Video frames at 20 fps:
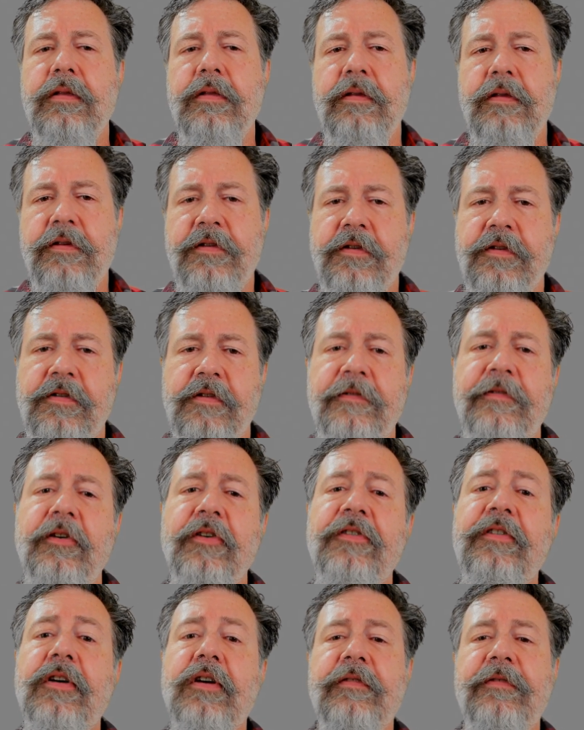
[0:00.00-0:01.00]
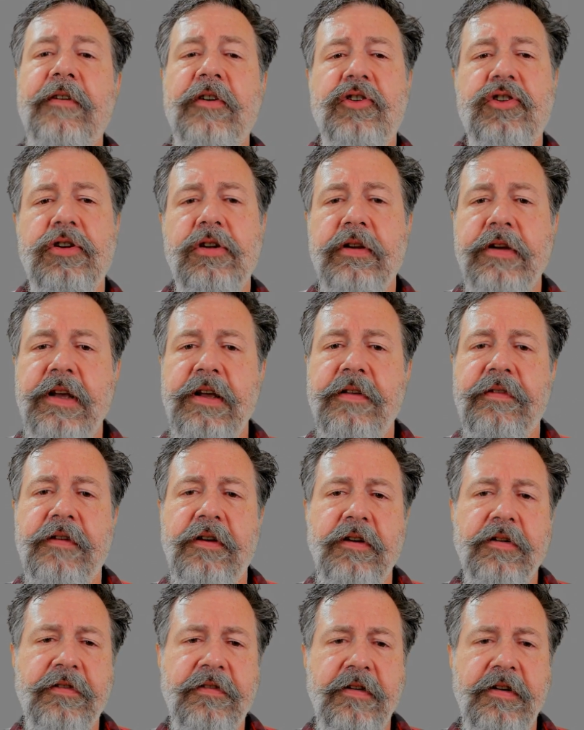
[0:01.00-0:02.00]
This is the full set of functional needs that
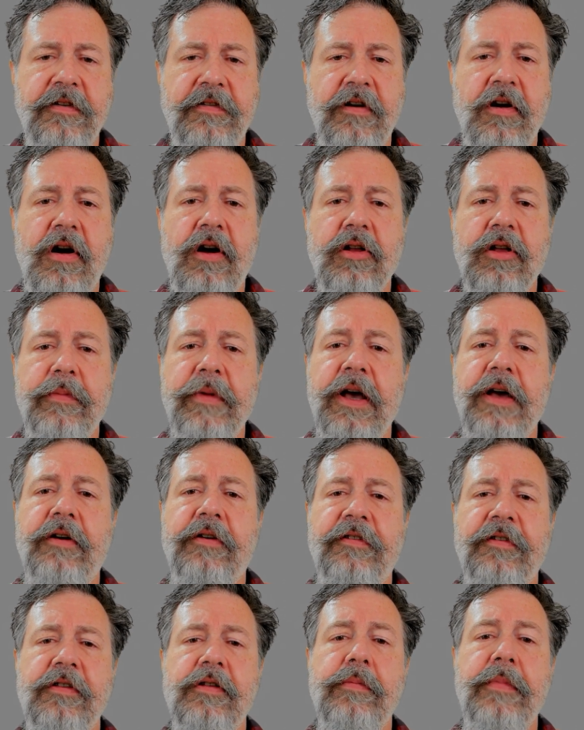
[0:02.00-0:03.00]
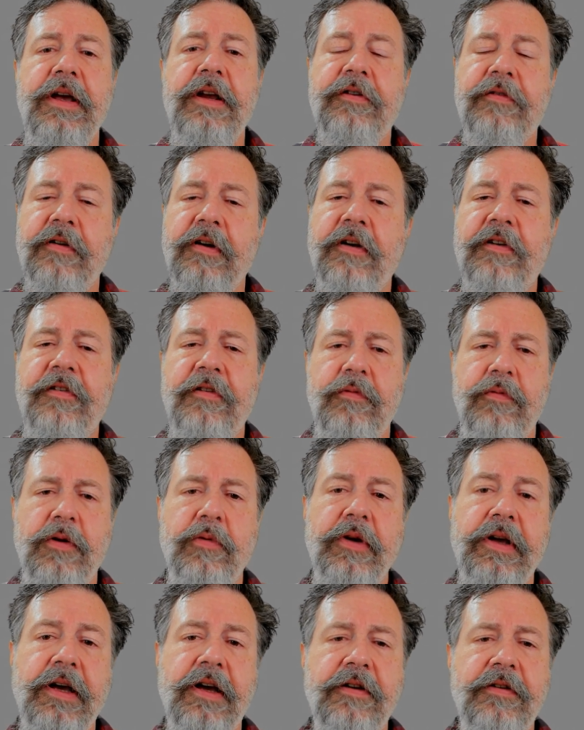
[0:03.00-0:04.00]
you'll see as column headers in the matrix when
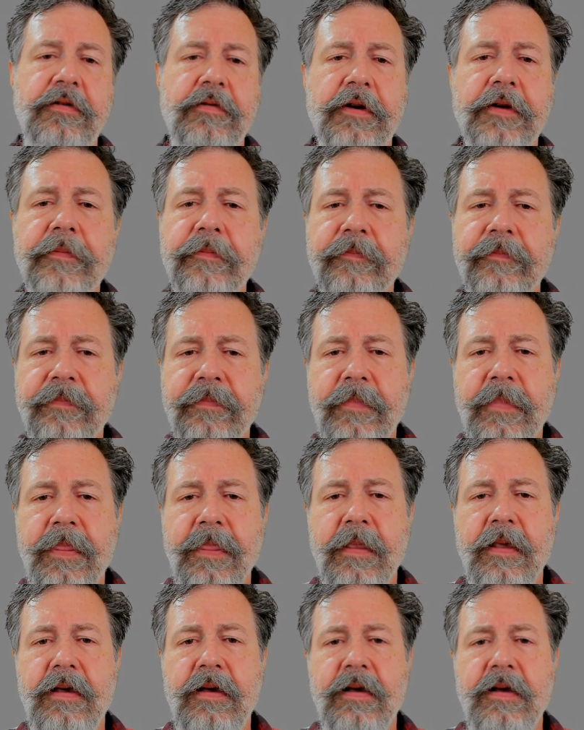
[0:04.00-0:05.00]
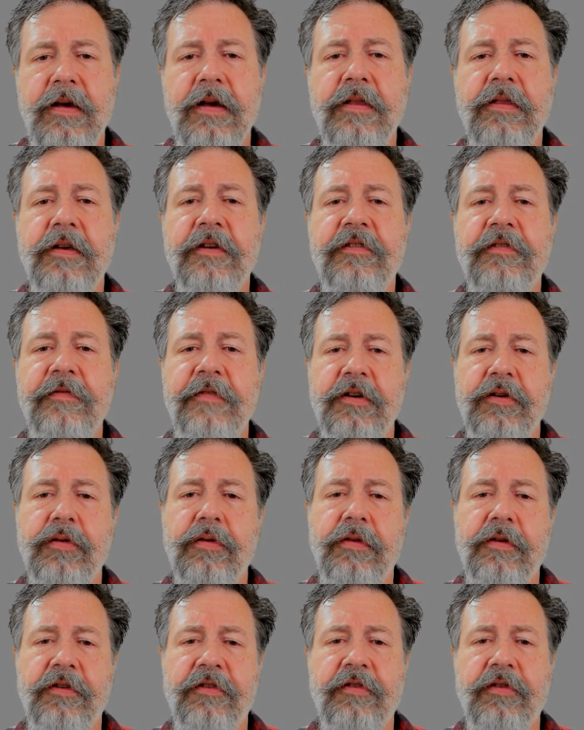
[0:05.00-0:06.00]
we get to it. In this view,
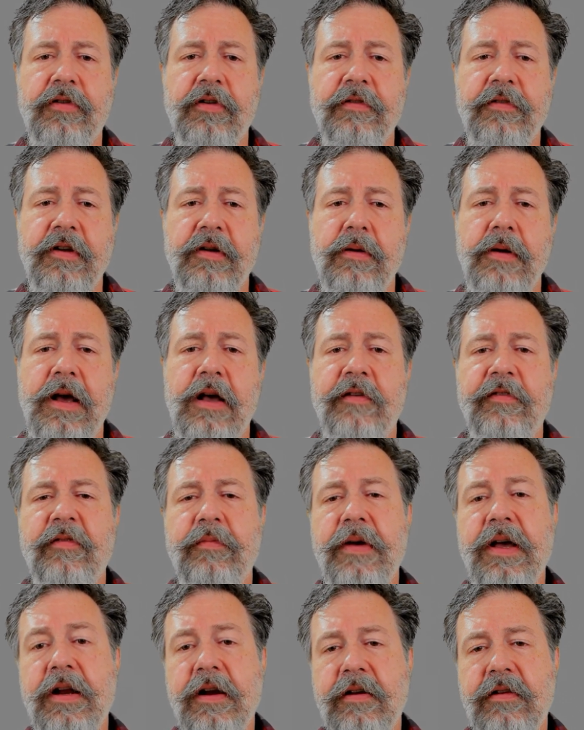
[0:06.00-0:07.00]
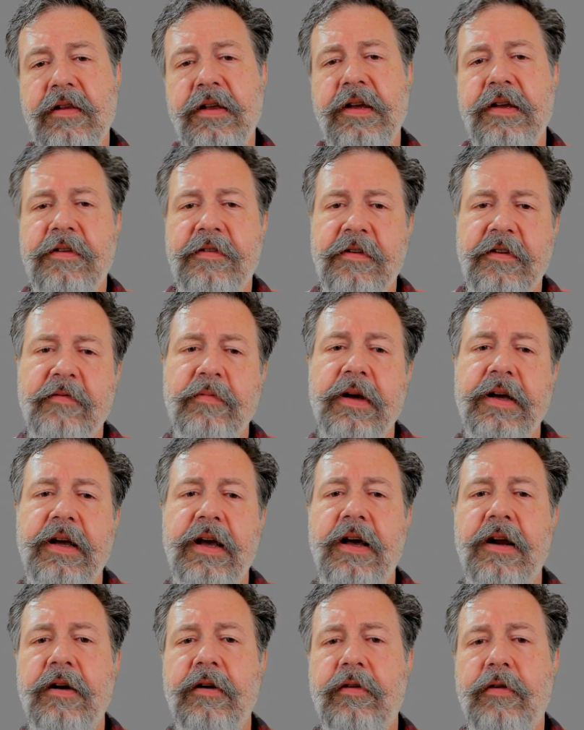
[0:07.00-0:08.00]
they're sorted alphabetically instead of by
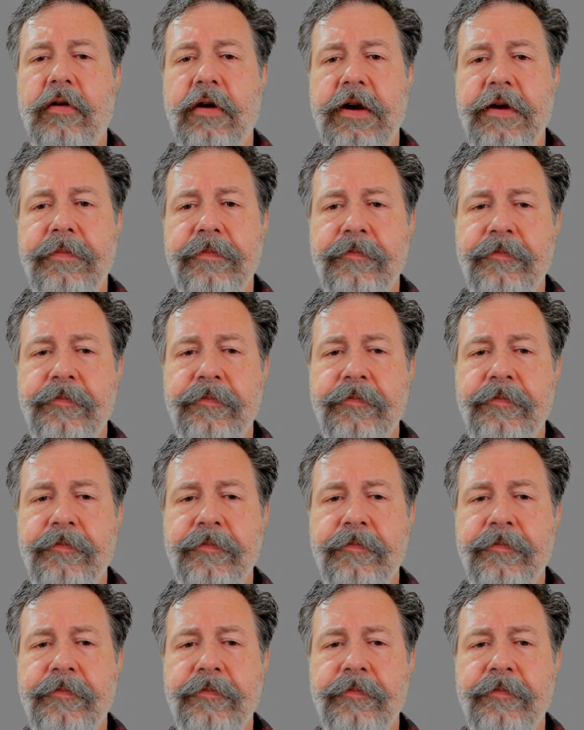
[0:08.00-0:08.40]
category.